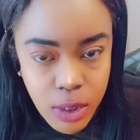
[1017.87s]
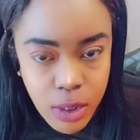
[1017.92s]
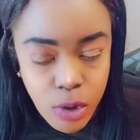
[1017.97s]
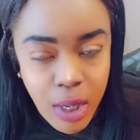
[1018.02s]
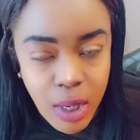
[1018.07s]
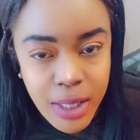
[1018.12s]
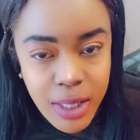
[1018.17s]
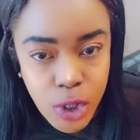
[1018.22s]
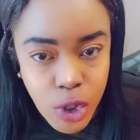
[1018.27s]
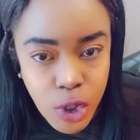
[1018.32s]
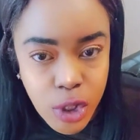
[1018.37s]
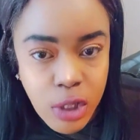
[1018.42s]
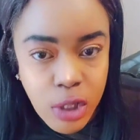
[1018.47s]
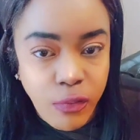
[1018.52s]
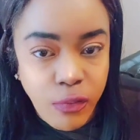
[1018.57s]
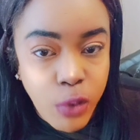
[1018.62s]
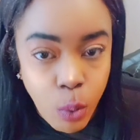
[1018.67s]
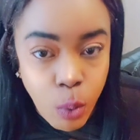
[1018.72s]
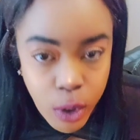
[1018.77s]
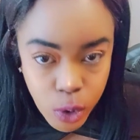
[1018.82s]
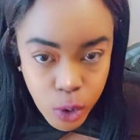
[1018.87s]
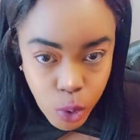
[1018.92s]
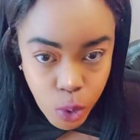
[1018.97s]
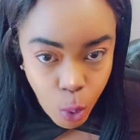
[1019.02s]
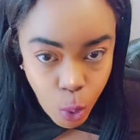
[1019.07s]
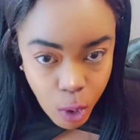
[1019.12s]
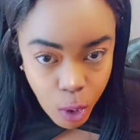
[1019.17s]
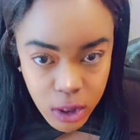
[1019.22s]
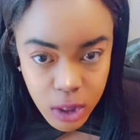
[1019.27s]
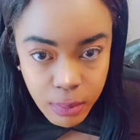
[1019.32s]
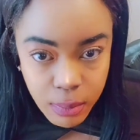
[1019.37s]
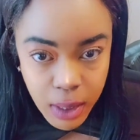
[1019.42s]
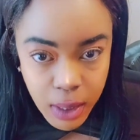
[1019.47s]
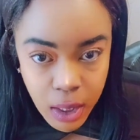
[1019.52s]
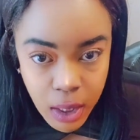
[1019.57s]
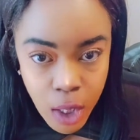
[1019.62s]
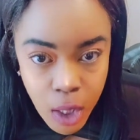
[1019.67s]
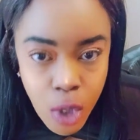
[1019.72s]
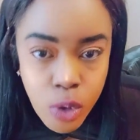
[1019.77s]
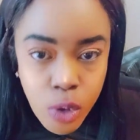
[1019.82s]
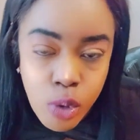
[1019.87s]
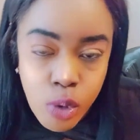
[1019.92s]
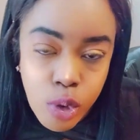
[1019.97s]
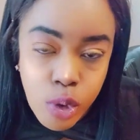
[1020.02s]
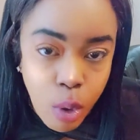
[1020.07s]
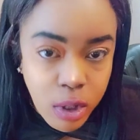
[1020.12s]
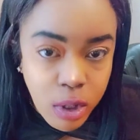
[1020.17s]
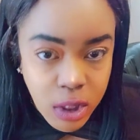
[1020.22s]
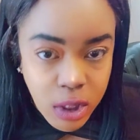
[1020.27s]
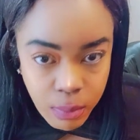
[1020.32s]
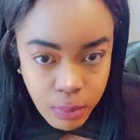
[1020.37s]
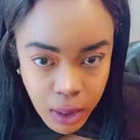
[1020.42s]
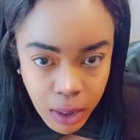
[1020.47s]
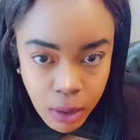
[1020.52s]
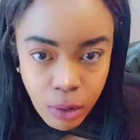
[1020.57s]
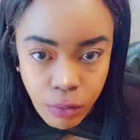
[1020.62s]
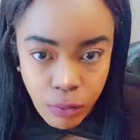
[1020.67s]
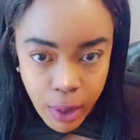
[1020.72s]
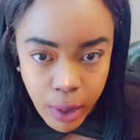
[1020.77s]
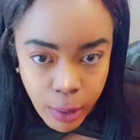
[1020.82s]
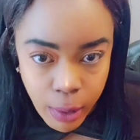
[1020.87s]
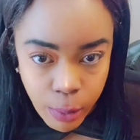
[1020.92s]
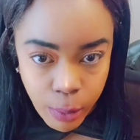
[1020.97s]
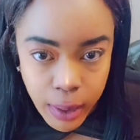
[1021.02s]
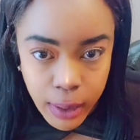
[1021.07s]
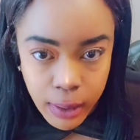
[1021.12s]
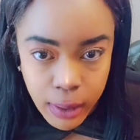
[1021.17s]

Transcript: So I suggest if you want to talk to me, you talk to me in the right way.